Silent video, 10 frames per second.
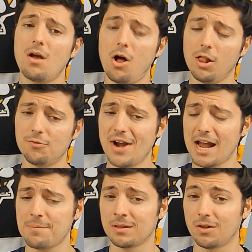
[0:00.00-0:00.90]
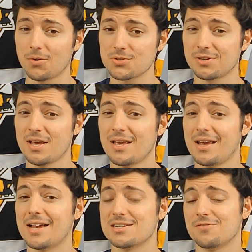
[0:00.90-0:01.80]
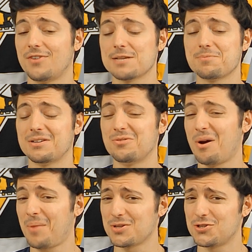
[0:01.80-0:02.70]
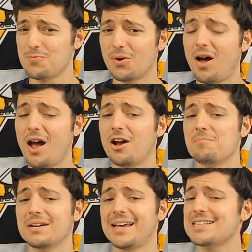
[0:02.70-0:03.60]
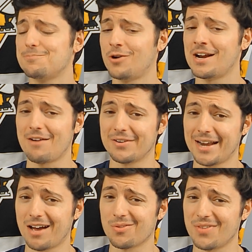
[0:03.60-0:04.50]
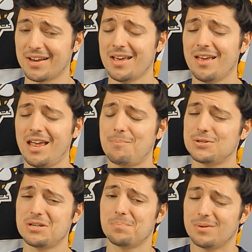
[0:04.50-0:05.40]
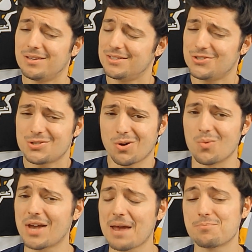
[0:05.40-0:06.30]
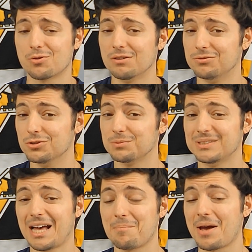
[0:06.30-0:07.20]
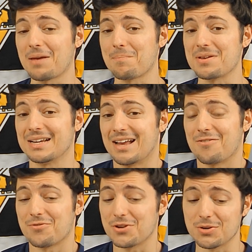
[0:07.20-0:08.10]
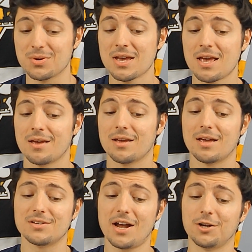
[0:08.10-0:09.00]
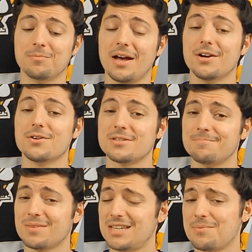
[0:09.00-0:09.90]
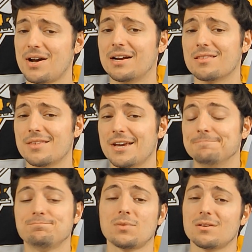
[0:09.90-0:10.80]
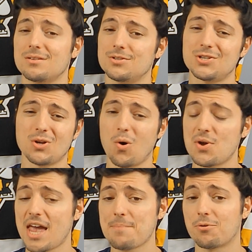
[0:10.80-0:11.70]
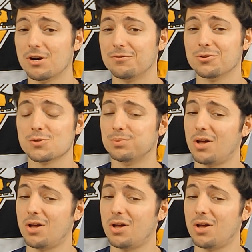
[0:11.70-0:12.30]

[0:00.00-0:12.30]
Oliver Ekman-Larsson is a defenseman who I'm not super high on, but gets a point every now and then and puts up just okay peripherals, but that might be enough for you. Tyler Myers, same kind of thing. Just okay peripherals,